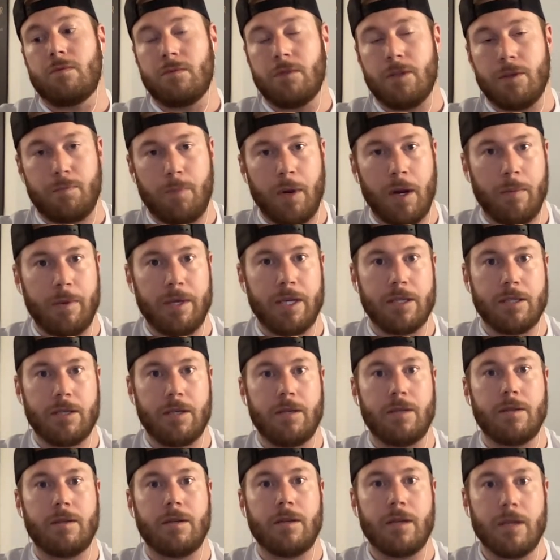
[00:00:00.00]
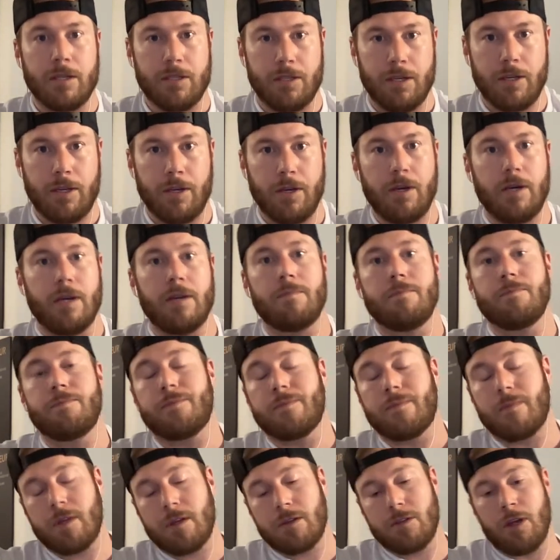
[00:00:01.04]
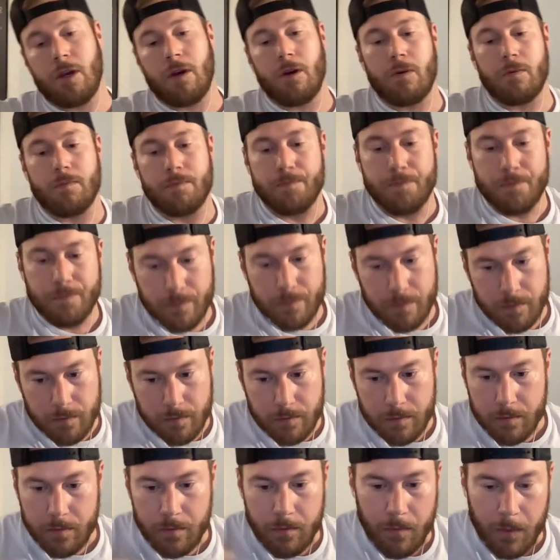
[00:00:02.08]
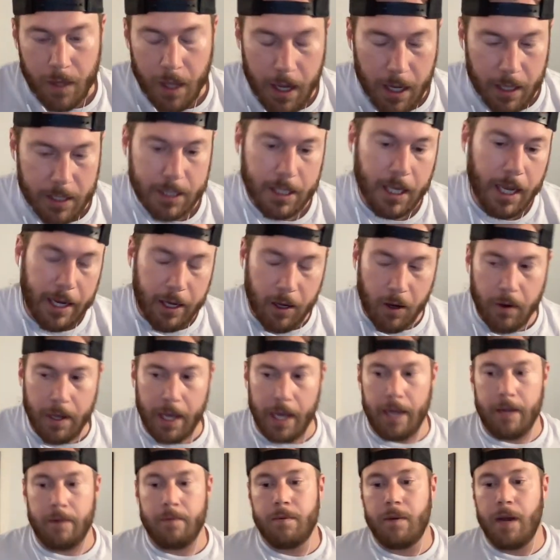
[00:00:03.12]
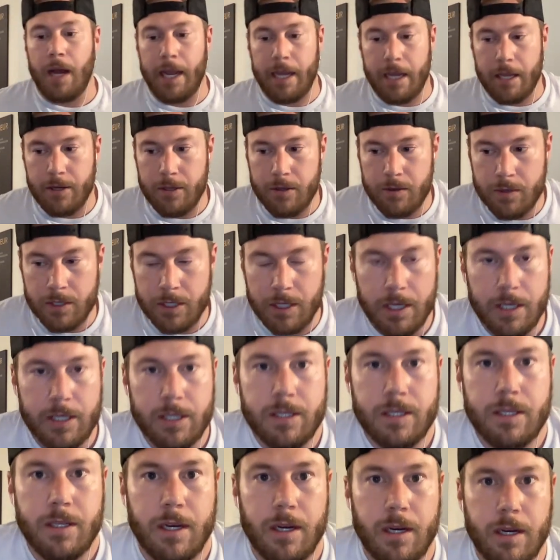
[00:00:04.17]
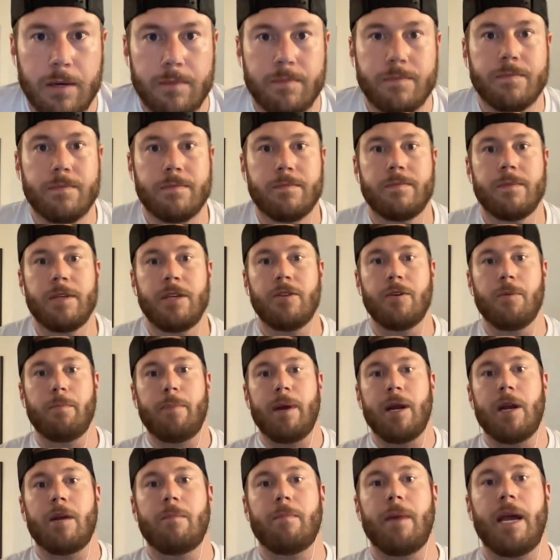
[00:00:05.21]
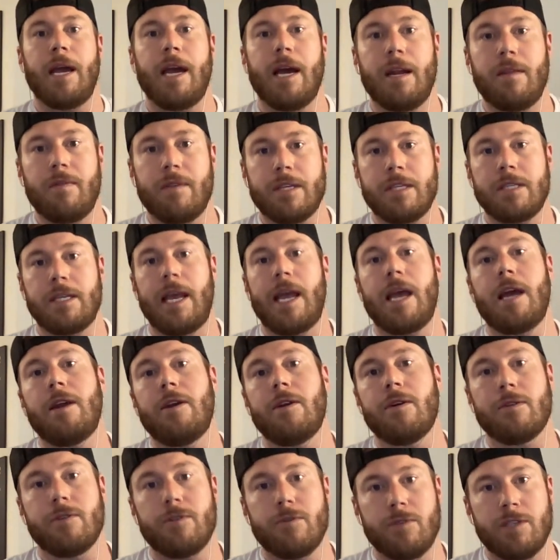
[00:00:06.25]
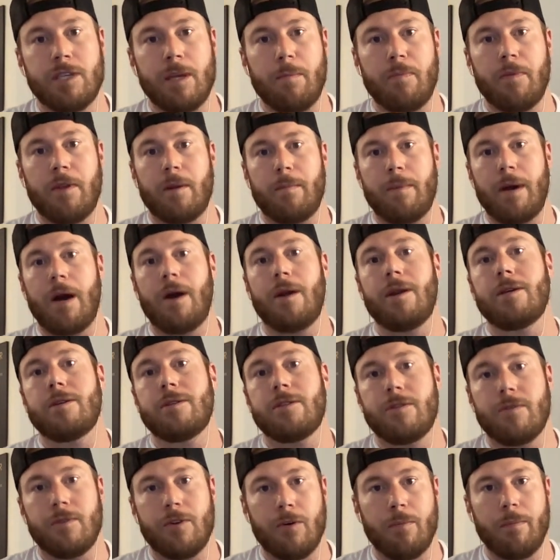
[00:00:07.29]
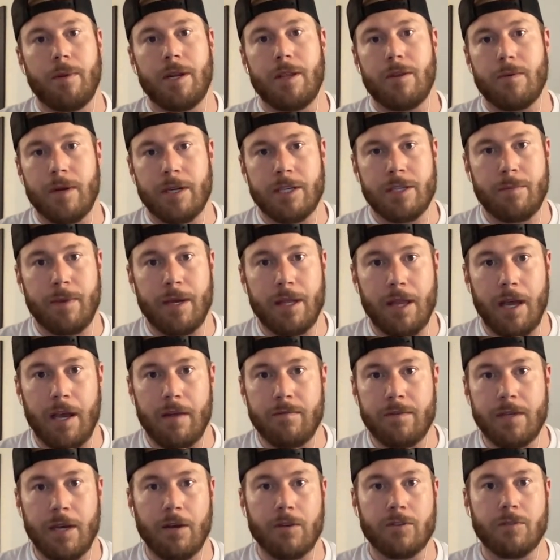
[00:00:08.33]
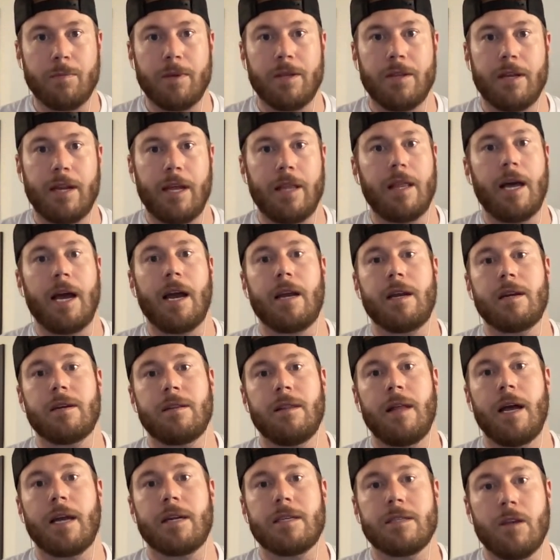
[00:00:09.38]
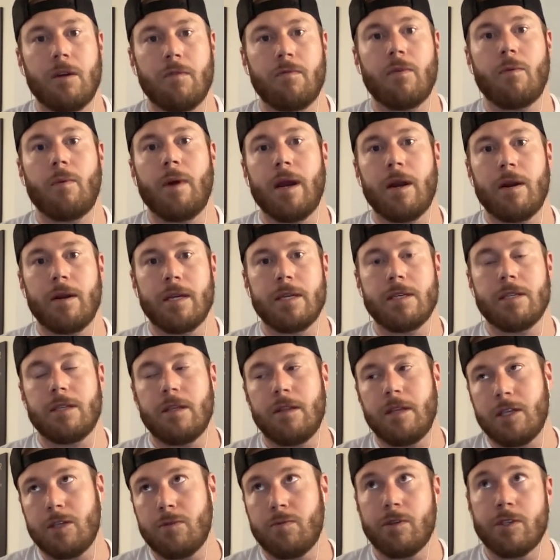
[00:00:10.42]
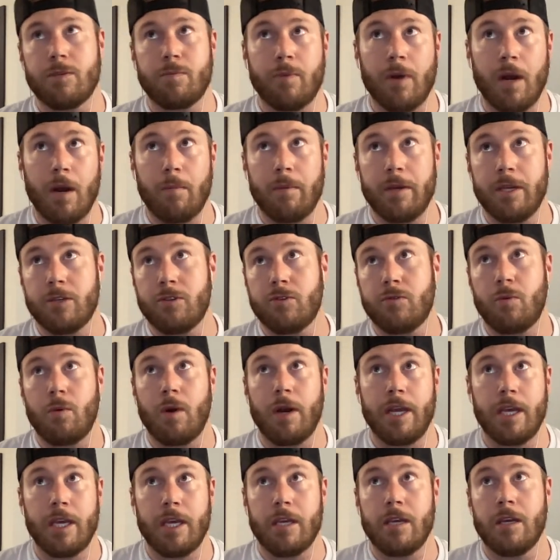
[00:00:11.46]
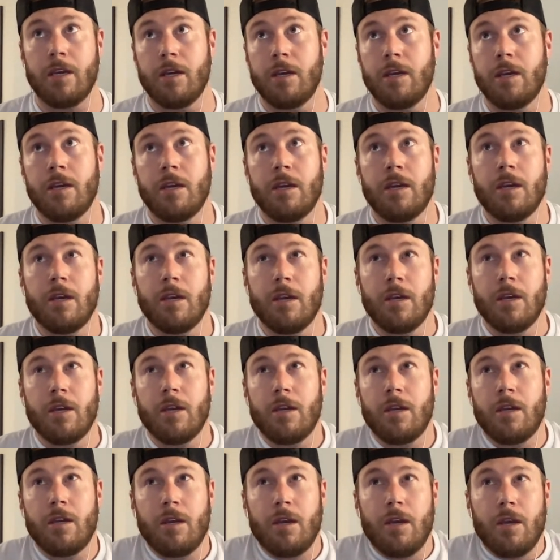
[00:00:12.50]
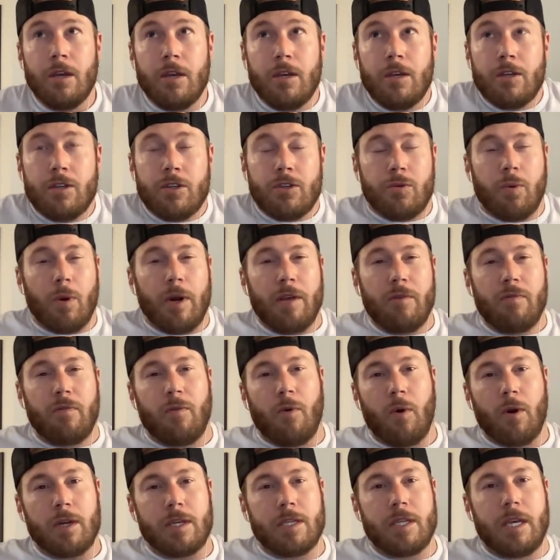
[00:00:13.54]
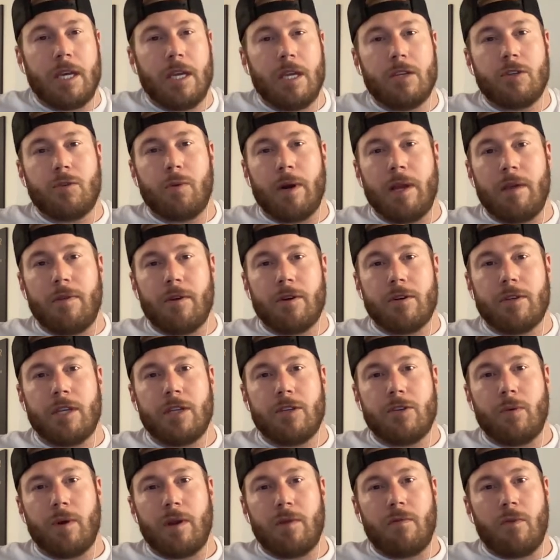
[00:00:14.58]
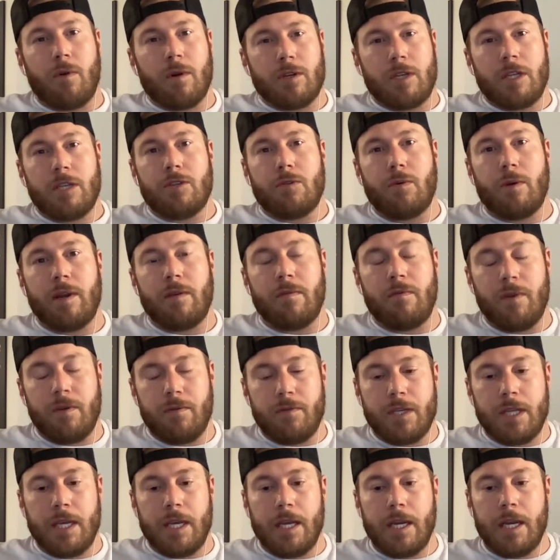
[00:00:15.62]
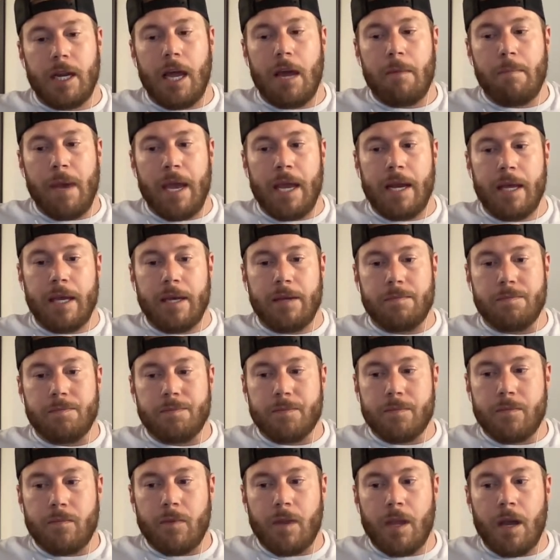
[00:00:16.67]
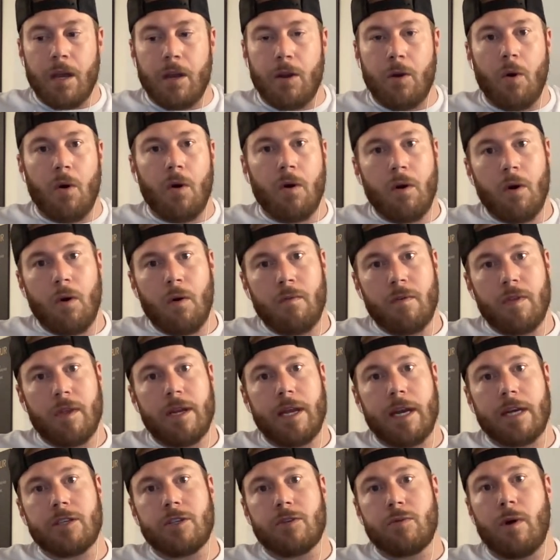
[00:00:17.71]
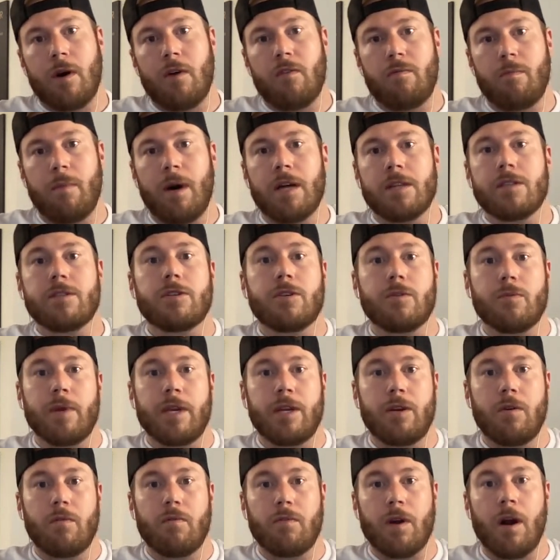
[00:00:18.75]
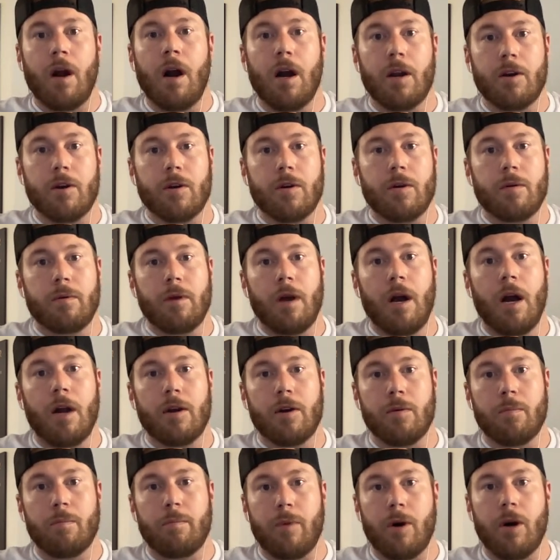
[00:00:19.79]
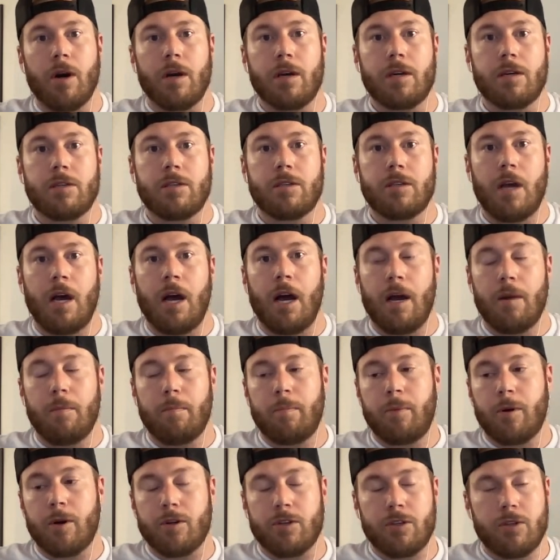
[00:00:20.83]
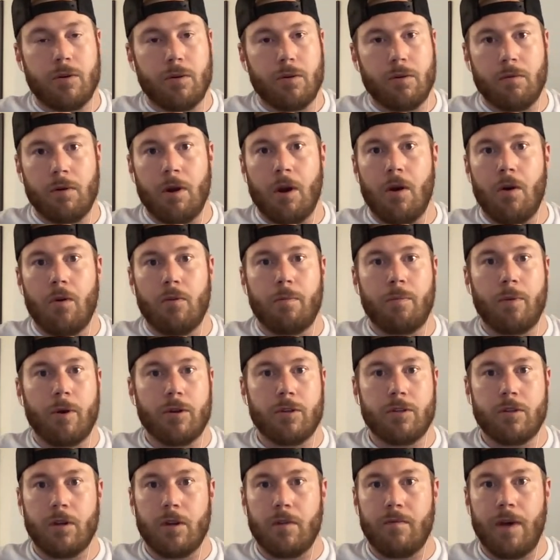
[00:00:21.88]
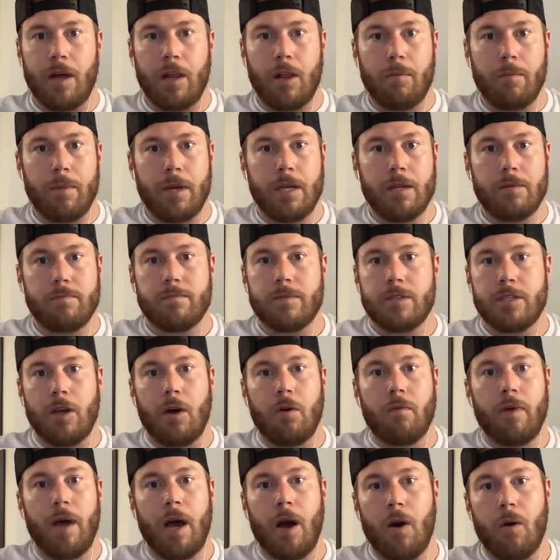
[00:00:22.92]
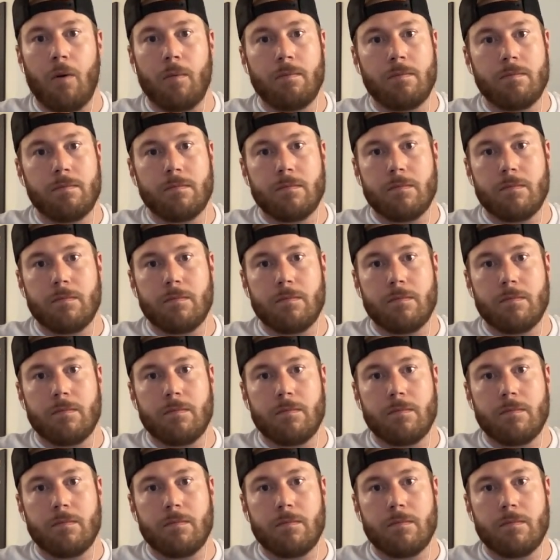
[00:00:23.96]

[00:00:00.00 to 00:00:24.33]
this probably isn't good. So I was like, okay, I can use this to either bury my head in the sand or do something about it. So nobody the rest of my life tells me that I lack self-awareness. And this was probably 2013, 2014, and I made it a goal over the next 12 months to read over 100 books on personal growth, personal development, self-help